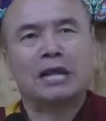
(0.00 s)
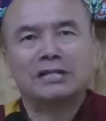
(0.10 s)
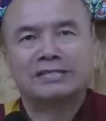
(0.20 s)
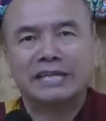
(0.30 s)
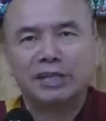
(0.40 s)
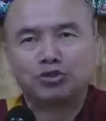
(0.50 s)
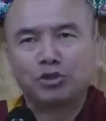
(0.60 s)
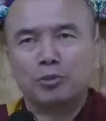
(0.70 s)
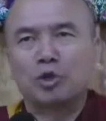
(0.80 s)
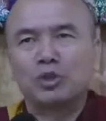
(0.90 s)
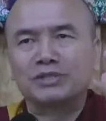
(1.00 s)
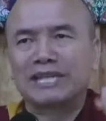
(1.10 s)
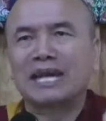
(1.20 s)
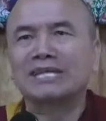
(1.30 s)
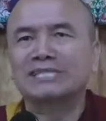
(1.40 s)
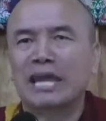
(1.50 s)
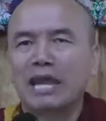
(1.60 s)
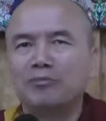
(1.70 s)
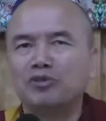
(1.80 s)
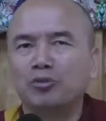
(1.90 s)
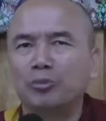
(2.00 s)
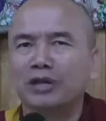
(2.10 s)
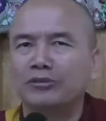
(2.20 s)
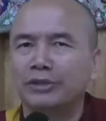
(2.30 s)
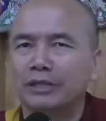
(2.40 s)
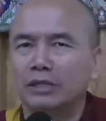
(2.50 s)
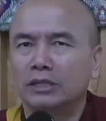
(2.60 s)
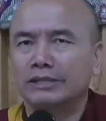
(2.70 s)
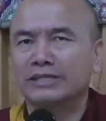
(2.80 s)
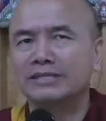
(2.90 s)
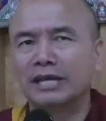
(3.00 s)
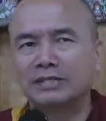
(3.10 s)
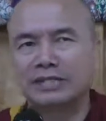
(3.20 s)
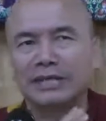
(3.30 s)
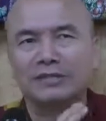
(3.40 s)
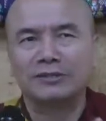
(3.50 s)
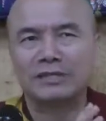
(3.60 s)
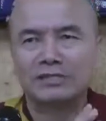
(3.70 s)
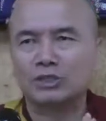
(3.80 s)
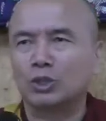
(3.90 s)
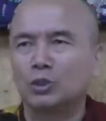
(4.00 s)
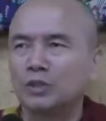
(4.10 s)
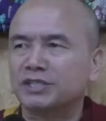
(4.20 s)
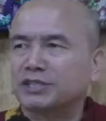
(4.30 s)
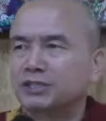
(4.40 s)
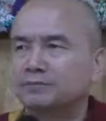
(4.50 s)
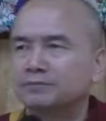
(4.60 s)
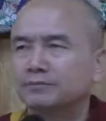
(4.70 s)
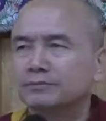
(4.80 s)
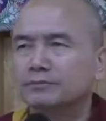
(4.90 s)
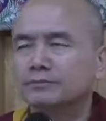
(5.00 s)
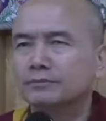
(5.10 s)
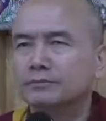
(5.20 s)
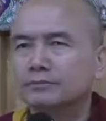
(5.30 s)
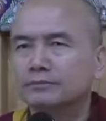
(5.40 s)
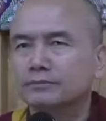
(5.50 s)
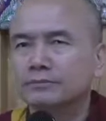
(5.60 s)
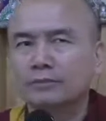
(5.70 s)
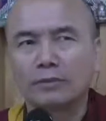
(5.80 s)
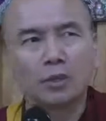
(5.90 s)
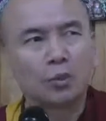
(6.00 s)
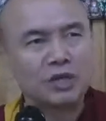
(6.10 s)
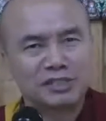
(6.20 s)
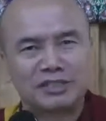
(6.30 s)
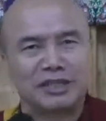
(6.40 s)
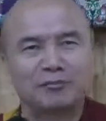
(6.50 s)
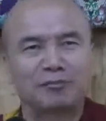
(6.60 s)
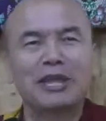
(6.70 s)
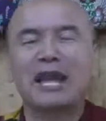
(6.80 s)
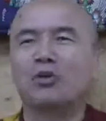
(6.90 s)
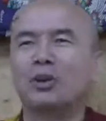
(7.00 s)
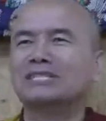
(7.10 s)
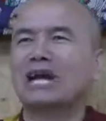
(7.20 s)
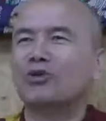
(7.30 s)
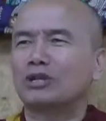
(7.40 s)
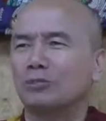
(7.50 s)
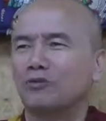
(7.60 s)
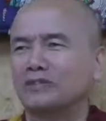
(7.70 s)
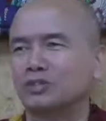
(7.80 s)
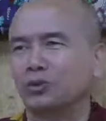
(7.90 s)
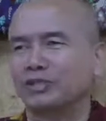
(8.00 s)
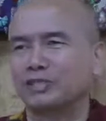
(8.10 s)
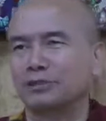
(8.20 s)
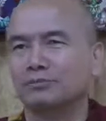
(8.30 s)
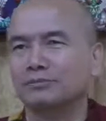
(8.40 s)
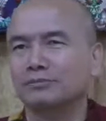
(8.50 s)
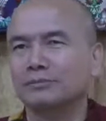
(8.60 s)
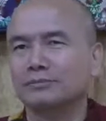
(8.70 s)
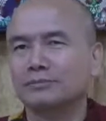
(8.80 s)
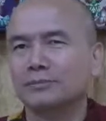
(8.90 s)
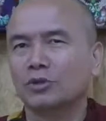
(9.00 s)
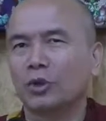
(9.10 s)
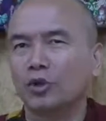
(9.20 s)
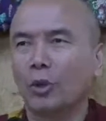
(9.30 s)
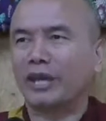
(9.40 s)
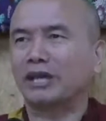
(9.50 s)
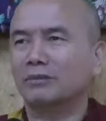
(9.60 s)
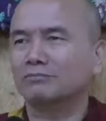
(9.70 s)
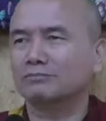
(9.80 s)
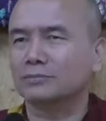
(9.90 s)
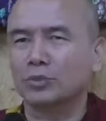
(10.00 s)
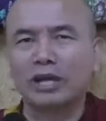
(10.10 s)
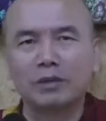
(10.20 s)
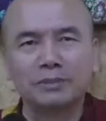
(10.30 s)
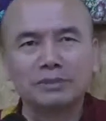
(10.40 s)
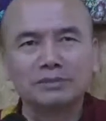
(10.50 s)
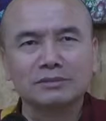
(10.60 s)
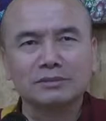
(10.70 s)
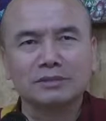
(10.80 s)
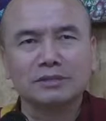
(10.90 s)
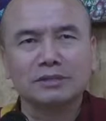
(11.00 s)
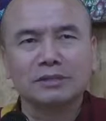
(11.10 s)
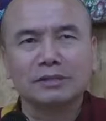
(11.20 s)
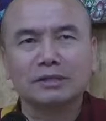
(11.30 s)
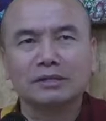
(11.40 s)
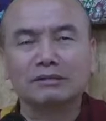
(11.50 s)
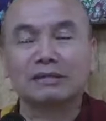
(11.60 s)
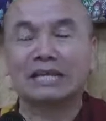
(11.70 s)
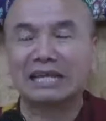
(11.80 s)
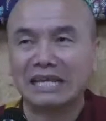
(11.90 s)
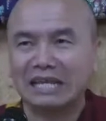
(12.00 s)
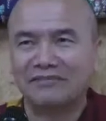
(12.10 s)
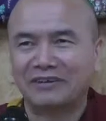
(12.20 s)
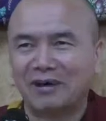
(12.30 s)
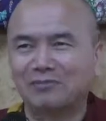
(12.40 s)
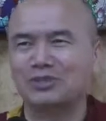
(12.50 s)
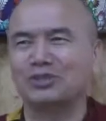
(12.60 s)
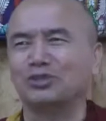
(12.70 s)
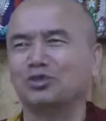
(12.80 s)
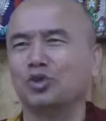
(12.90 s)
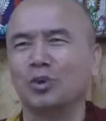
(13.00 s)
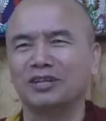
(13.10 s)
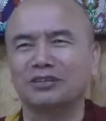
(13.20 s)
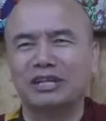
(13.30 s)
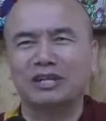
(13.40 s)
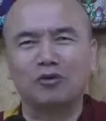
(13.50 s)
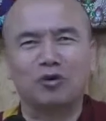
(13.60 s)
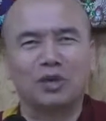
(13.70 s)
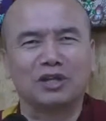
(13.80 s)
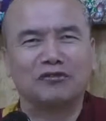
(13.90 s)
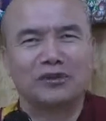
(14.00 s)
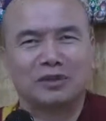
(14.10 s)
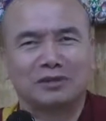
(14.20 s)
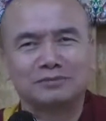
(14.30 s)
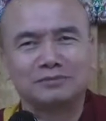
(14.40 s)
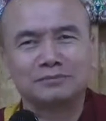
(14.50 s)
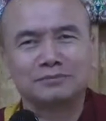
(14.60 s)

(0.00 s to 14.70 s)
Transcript: seeing the dream ghost as empty of being real, is that ignorance or wisdom? Wisdom. And what is the outcome of this wisdom? When you wake up, what happens? Relief comes to you. Do you want the relief or you want the fear?